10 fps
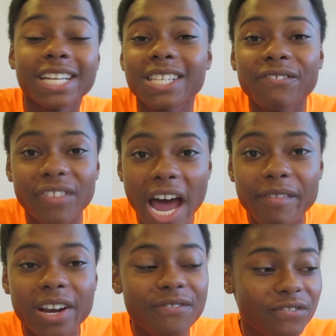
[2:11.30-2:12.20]
and it's a
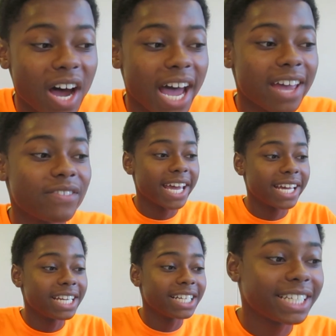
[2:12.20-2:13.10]
5 out of 5,
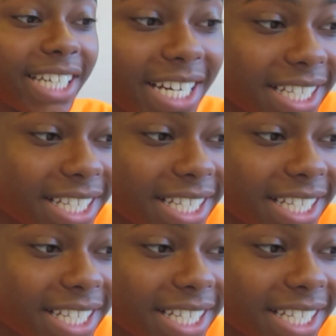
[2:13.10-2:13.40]
and she